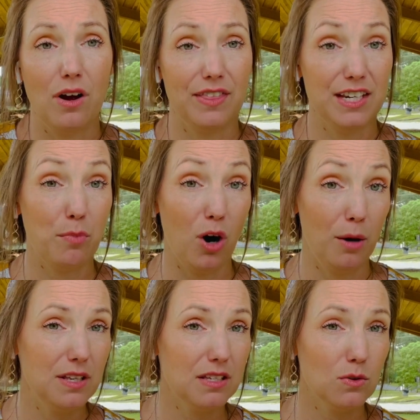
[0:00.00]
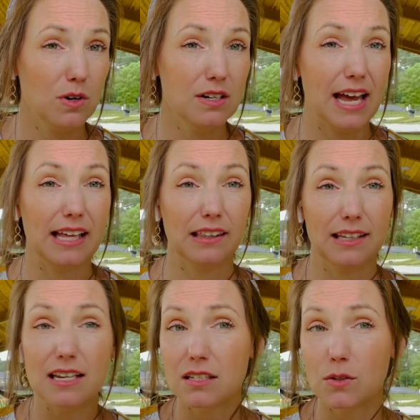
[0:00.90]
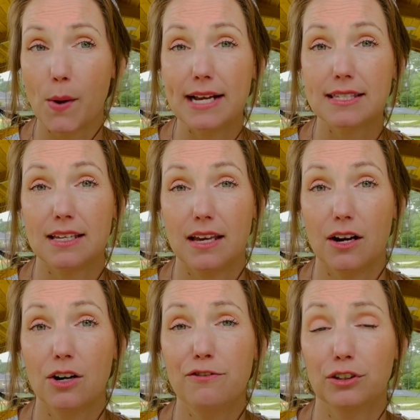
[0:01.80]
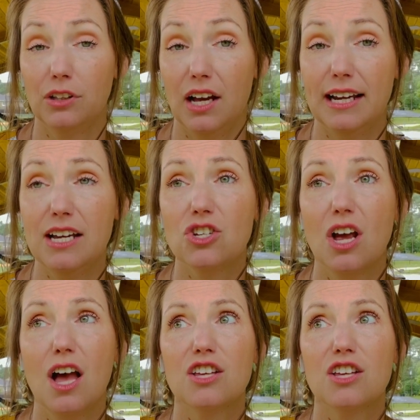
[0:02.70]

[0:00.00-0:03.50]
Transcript: the department stores at least twice a year for luggage,